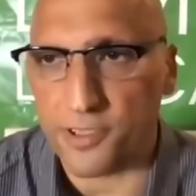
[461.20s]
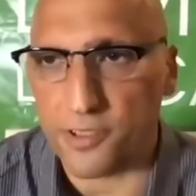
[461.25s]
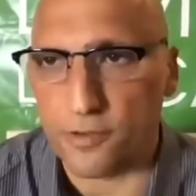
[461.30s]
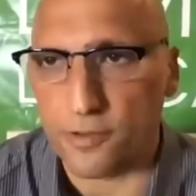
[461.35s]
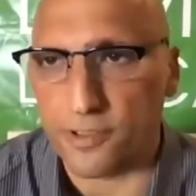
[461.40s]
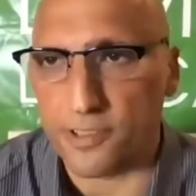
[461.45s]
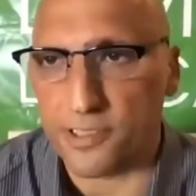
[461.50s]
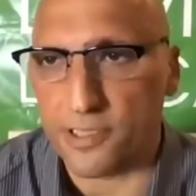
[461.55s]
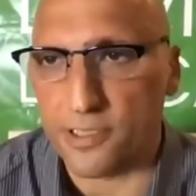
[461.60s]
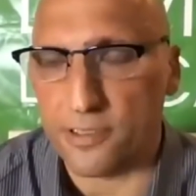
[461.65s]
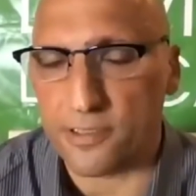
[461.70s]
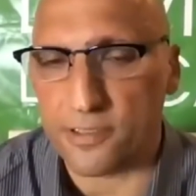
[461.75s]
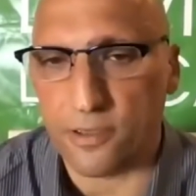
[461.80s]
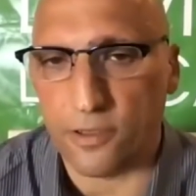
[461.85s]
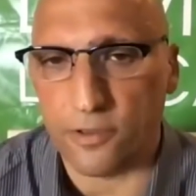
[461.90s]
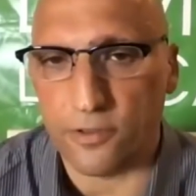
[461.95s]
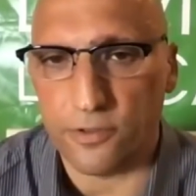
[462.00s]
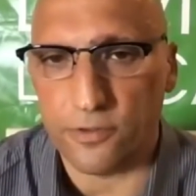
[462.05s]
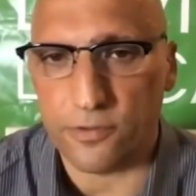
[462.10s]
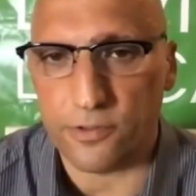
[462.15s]
and you can see this
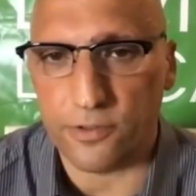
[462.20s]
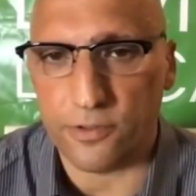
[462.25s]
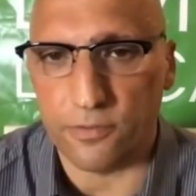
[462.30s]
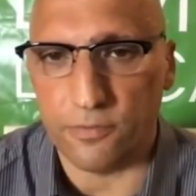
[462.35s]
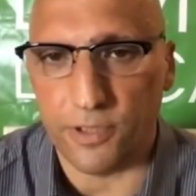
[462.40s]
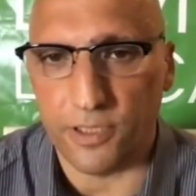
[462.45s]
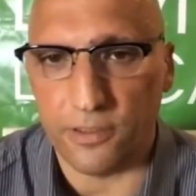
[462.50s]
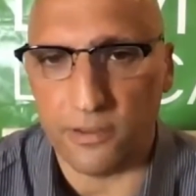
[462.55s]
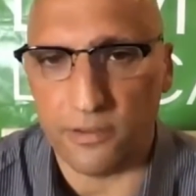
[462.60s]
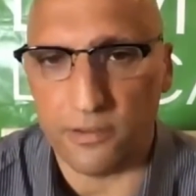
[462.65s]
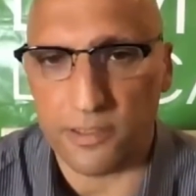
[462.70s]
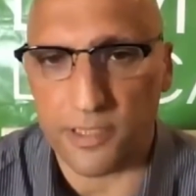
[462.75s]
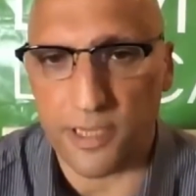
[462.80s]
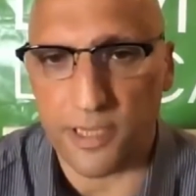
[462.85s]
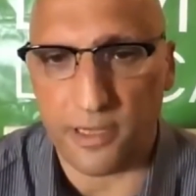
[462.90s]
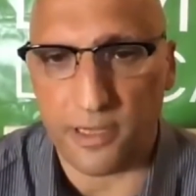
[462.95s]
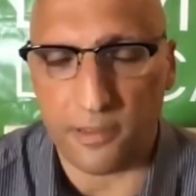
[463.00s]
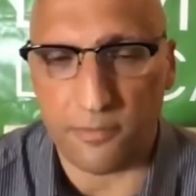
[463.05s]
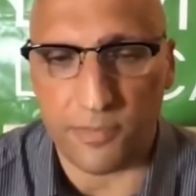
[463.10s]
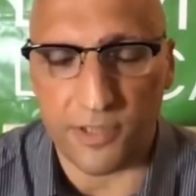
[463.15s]
on YouTube, and
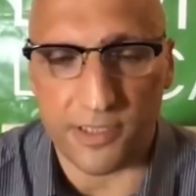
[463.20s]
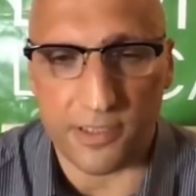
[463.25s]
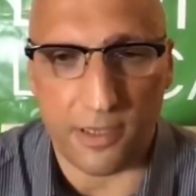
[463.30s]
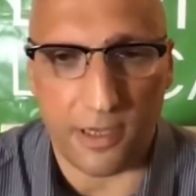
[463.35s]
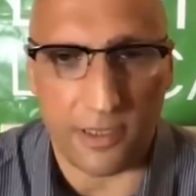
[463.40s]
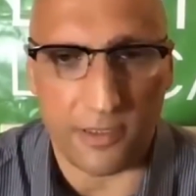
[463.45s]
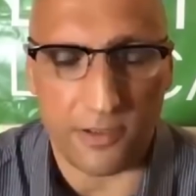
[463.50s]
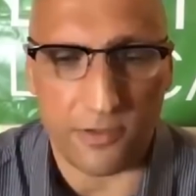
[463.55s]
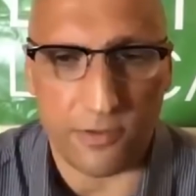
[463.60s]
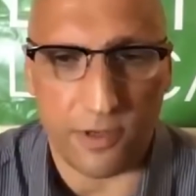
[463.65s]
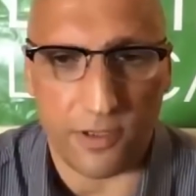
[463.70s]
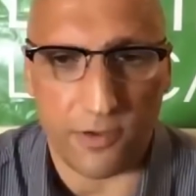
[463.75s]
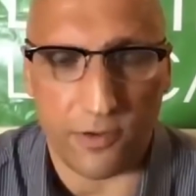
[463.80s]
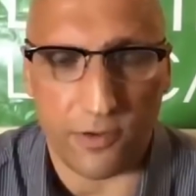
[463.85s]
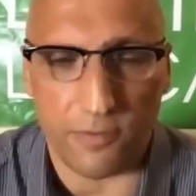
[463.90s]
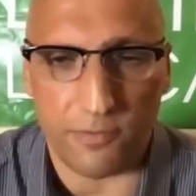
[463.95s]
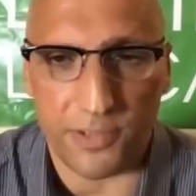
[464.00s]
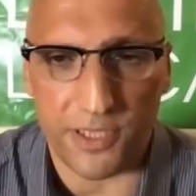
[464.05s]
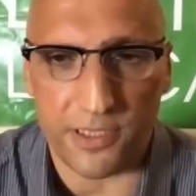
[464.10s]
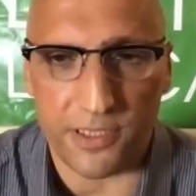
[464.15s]
standing beside two
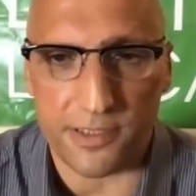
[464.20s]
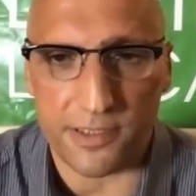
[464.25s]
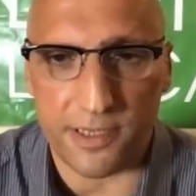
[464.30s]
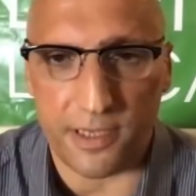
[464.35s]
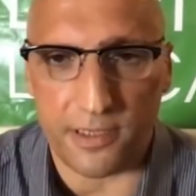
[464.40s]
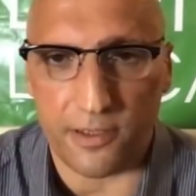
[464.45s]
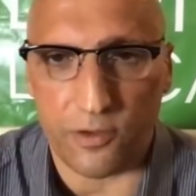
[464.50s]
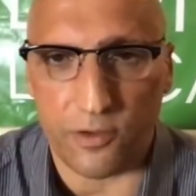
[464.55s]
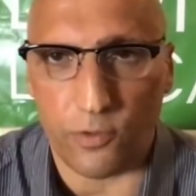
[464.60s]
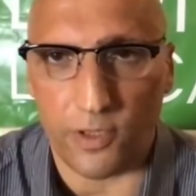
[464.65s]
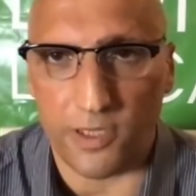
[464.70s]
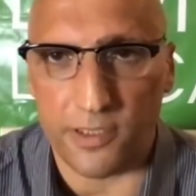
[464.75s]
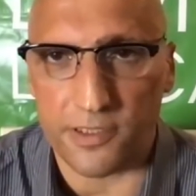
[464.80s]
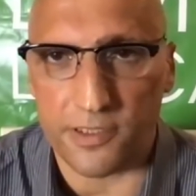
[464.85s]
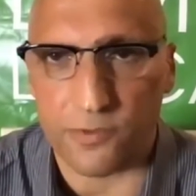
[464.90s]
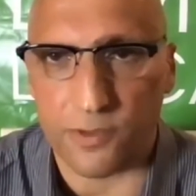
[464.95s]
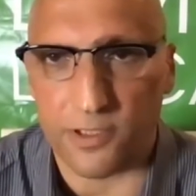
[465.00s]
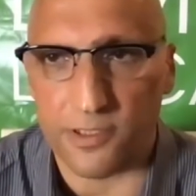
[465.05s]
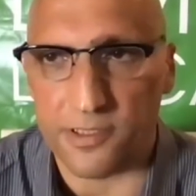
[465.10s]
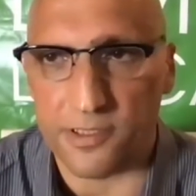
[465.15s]
other MPs said that what
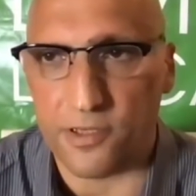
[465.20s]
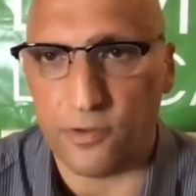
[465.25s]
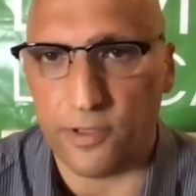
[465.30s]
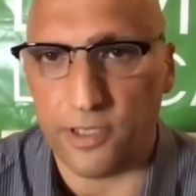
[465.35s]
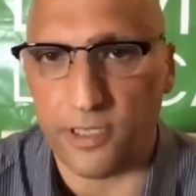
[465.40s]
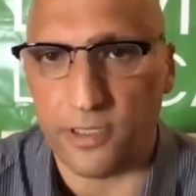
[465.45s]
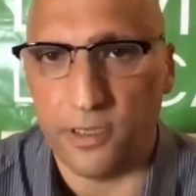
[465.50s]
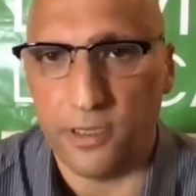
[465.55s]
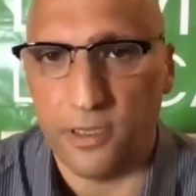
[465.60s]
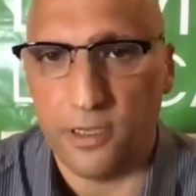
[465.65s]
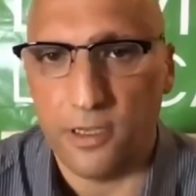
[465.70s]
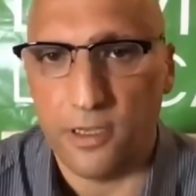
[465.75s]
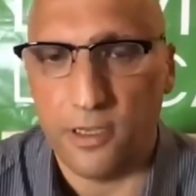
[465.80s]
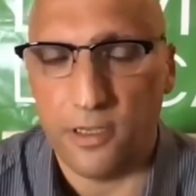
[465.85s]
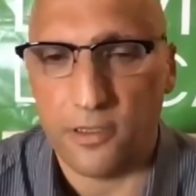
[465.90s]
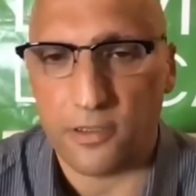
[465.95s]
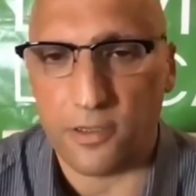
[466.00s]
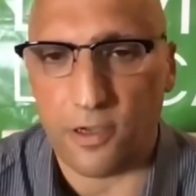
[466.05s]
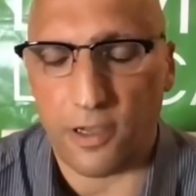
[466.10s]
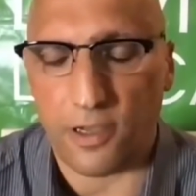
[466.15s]
Israel is doing
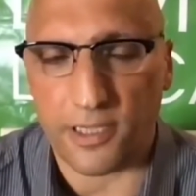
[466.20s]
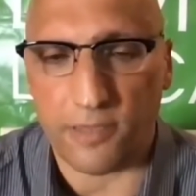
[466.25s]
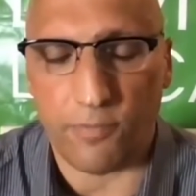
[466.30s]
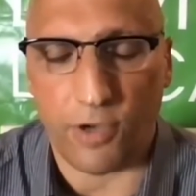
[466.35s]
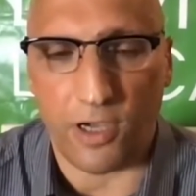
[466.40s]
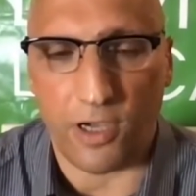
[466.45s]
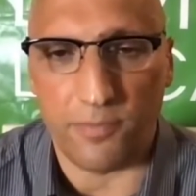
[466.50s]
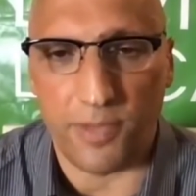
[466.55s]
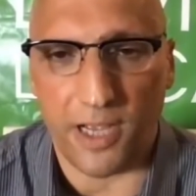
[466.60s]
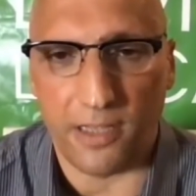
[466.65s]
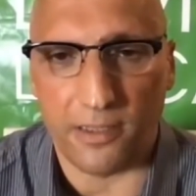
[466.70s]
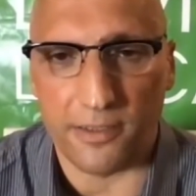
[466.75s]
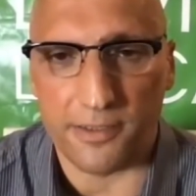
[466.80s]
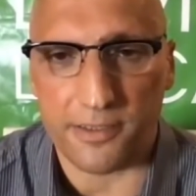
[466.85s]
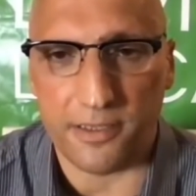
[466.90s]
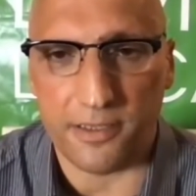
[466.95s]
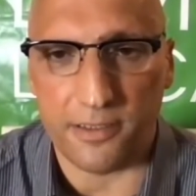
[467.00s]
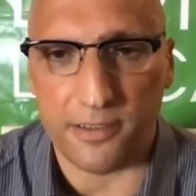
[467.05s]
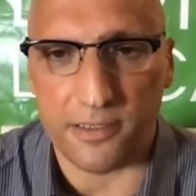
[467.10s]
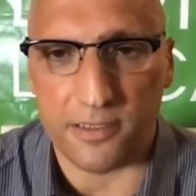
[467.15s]
to occupied
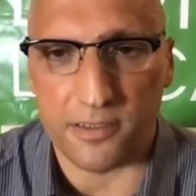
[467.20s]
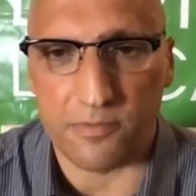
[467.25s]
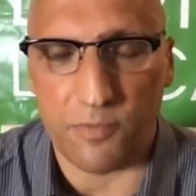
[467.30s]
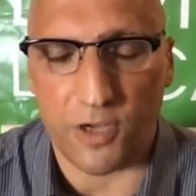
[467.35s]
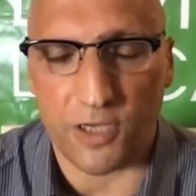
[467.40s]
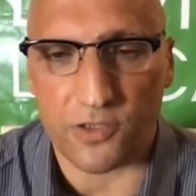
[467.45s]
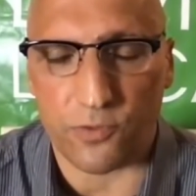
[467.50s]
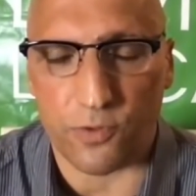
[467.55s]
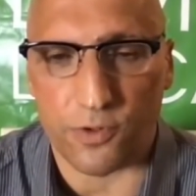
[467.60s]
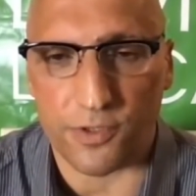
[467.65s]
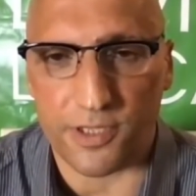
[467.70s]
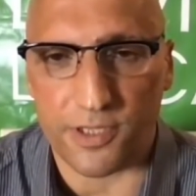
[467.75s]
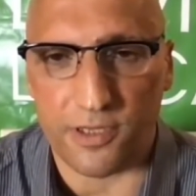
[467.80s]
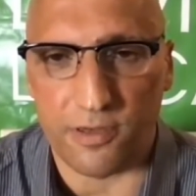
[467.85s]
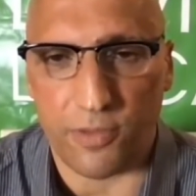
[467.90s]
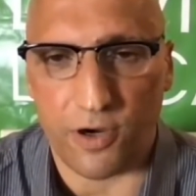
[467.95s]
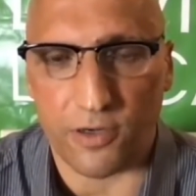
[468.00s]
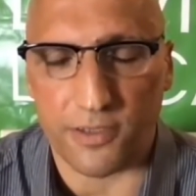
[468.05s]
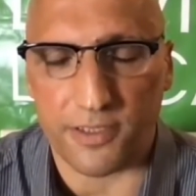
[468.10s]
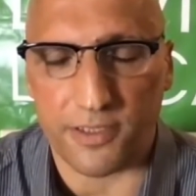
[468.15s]
Palestinians is much worse than
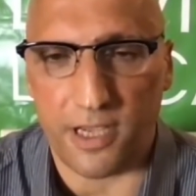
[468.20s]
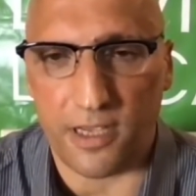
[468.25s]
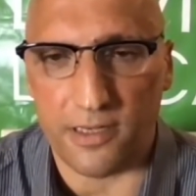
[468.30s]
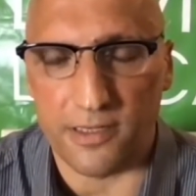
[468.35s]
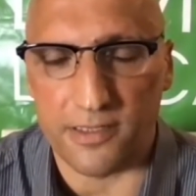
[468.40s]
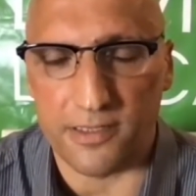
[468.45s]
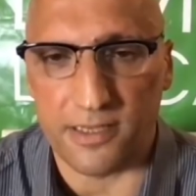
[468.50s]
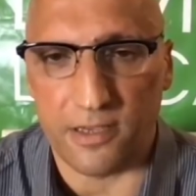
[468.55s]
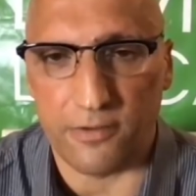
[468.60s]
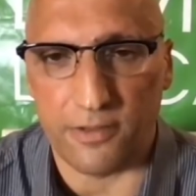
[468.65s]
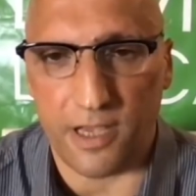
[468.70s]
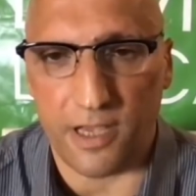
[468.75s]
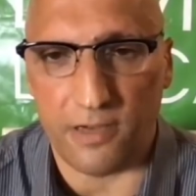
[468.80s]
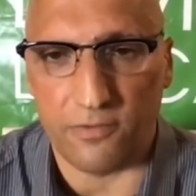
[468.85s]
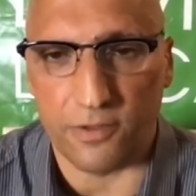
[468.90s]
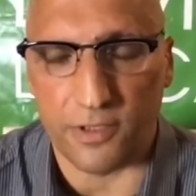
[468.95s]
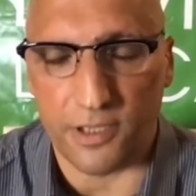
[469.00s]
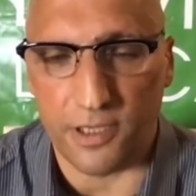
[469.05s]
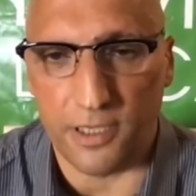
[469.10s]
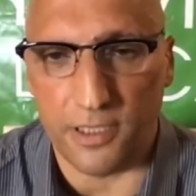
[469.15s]
apartheid in South
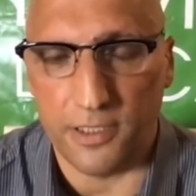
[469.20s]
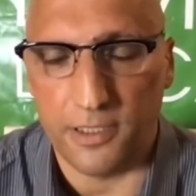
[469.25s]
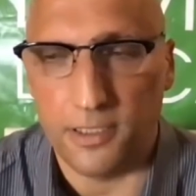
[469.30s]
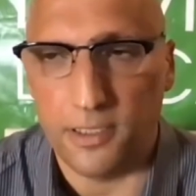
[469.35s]
Africa.